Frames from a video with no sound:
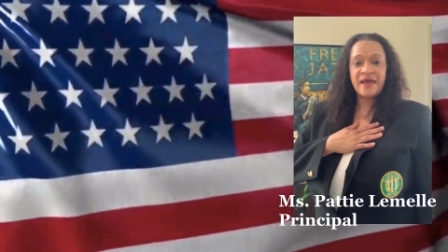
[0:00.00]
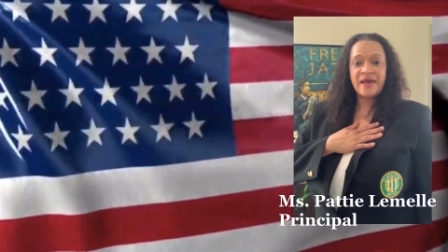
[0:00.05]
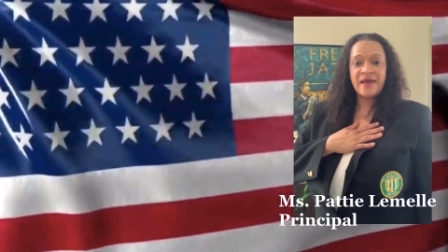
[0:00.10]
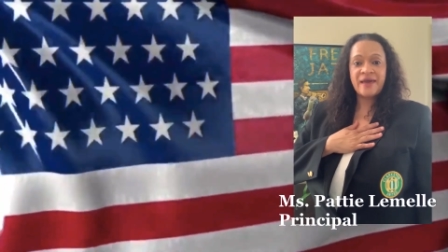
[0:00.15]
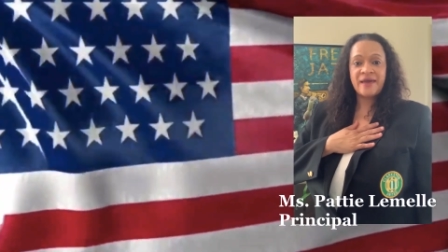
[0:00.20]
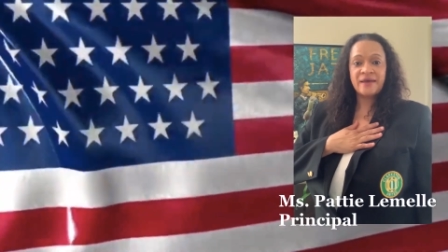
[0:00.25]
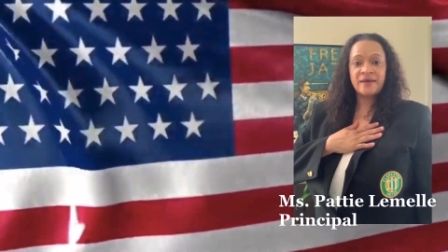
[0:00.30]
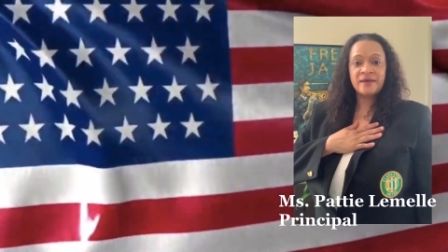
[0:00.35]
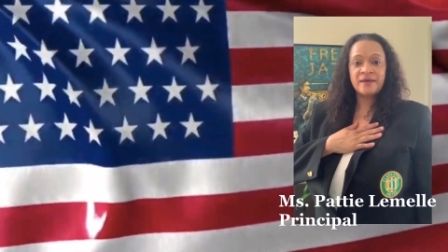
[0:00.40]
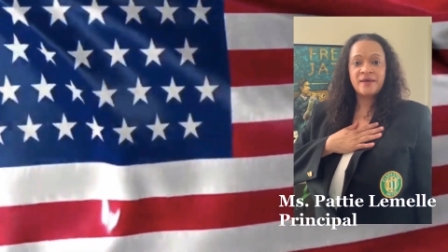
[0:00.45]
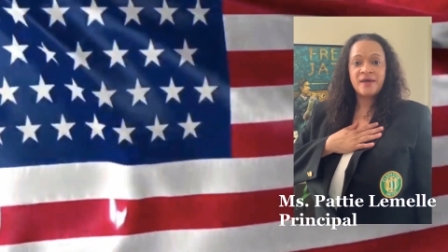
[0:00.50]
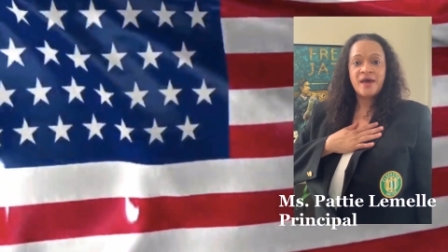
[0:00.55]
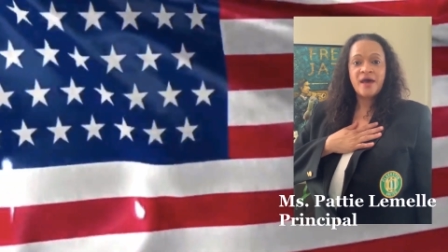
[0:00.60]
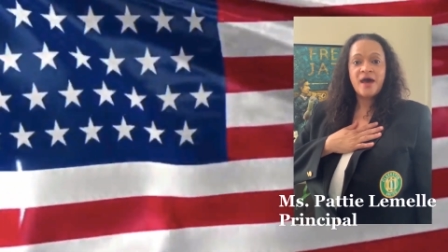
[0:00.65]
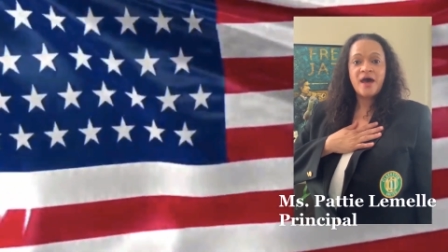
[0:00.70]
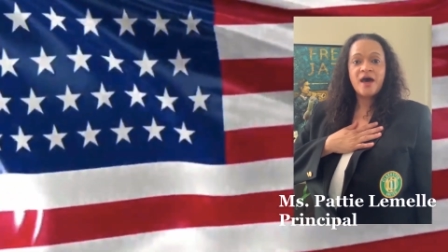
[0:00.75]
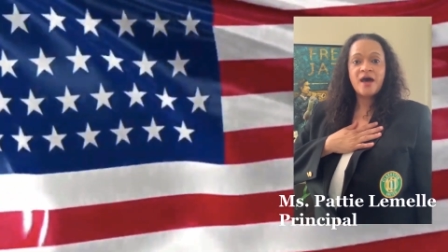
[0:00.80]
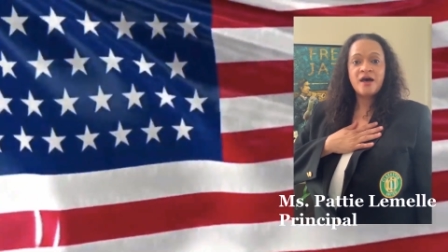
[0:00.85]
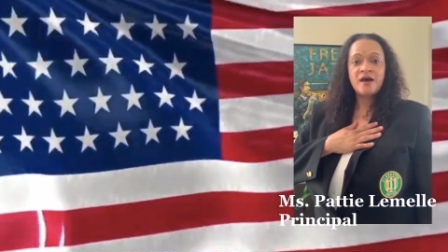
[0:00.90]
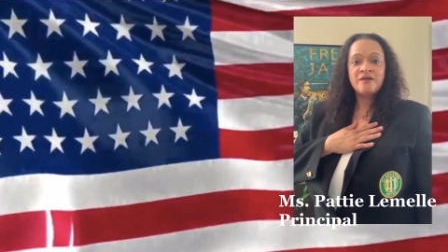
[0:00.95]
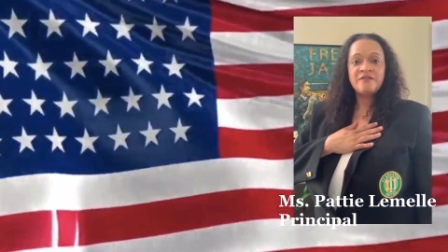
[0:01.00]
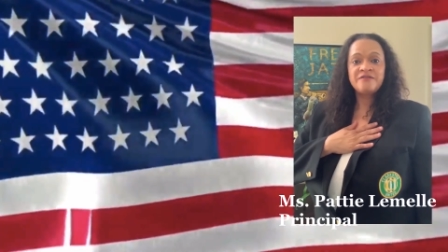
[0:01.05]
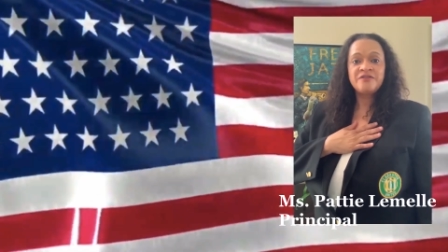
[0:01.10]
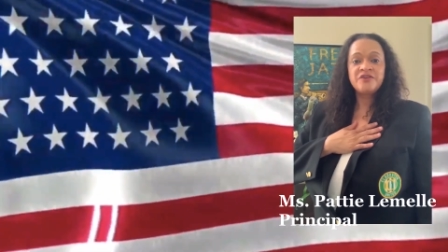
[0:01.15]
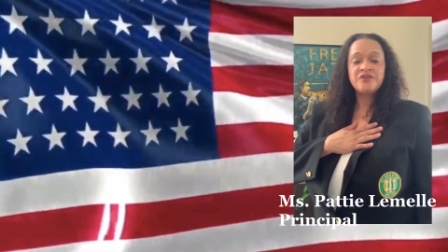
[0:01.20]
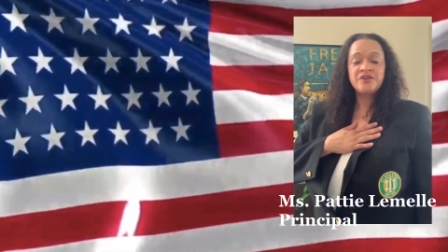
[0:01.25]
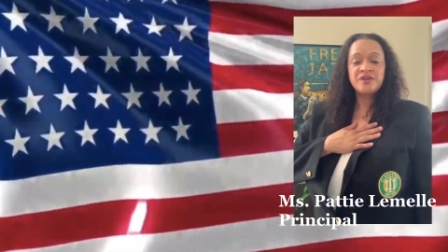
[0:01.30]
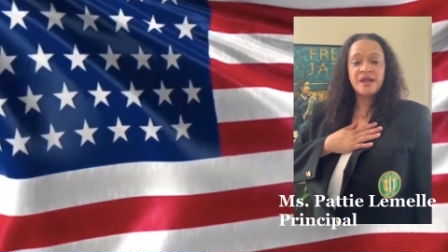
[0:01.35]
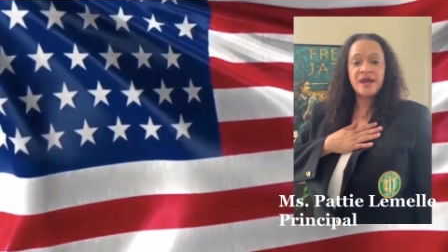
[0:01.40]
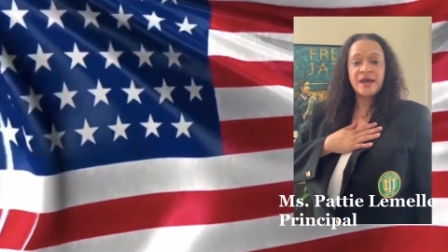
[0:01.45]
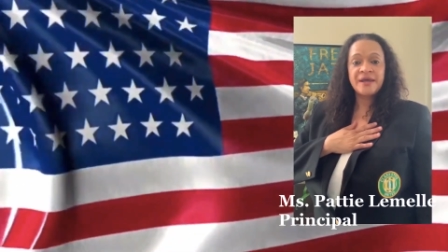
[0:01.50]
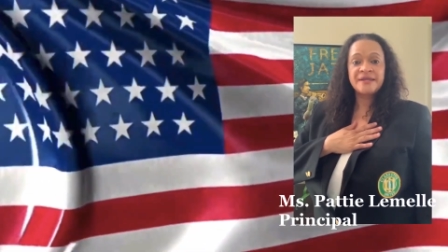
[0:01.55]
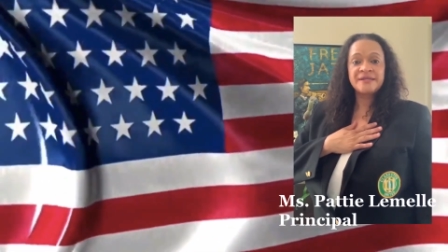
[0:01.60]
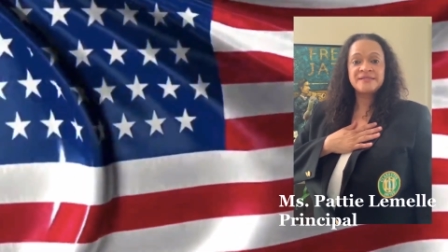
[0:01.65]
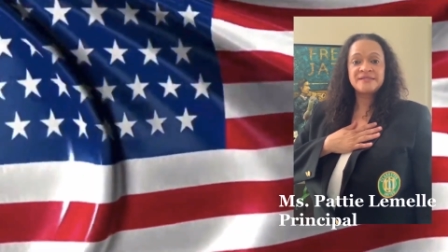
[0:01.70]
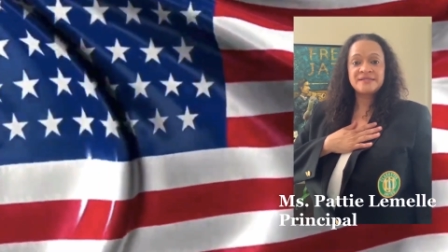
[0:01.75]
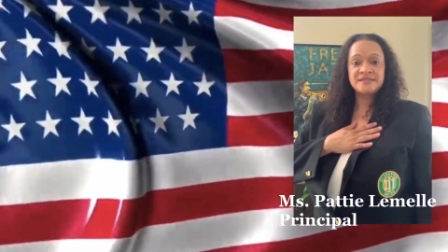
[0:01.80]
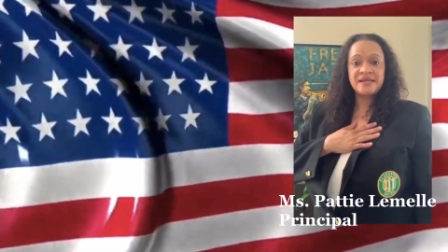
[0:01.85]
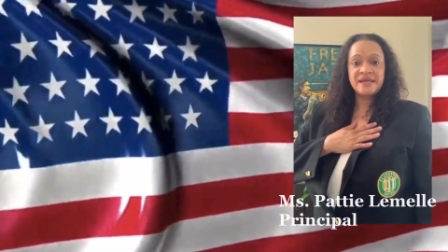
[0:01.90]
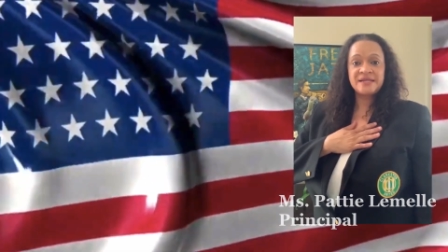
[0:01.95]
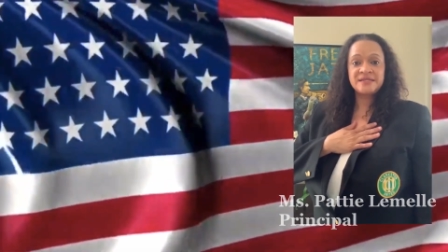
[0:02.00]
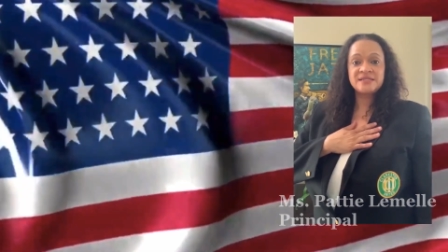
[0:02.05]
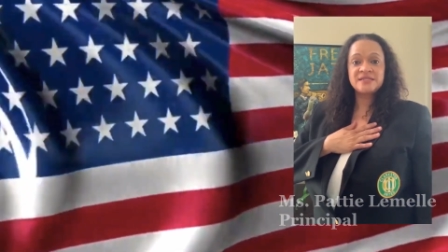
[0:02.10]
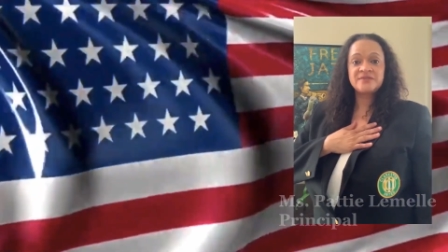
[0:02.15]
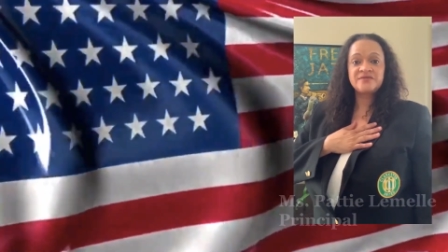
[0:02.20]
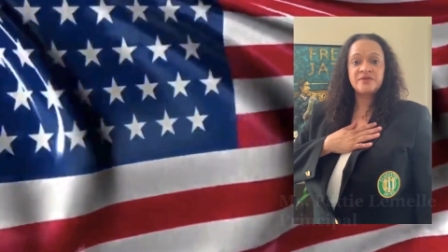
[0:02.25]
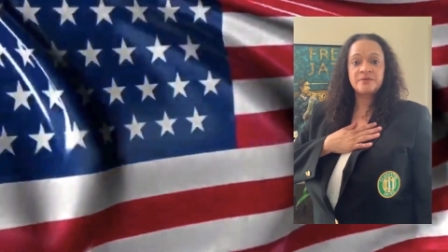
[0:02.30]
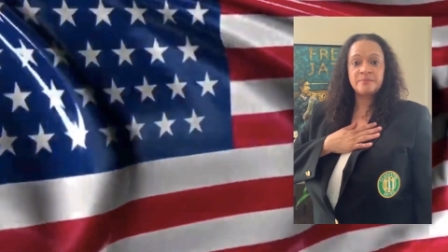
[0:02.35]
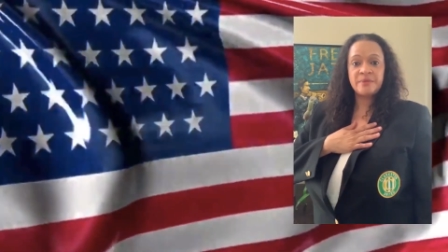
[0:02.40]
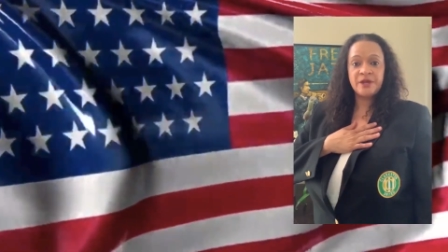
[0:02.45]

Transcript: flag of the United States of